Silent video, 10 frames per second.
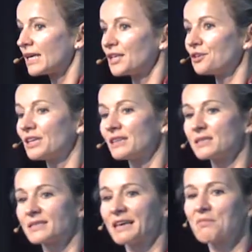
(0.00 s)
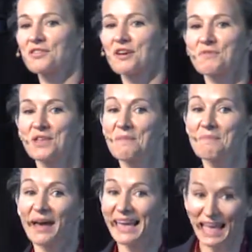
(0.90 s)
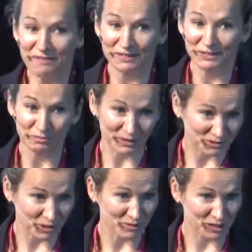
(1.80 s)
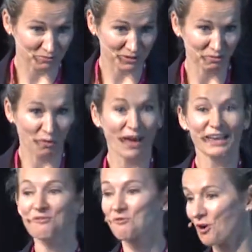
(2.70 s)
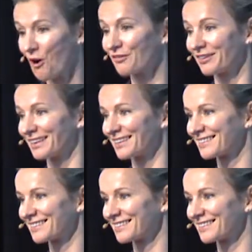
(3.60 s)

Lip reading: You get the same thing when you may have a little bit too much red wine or coffee.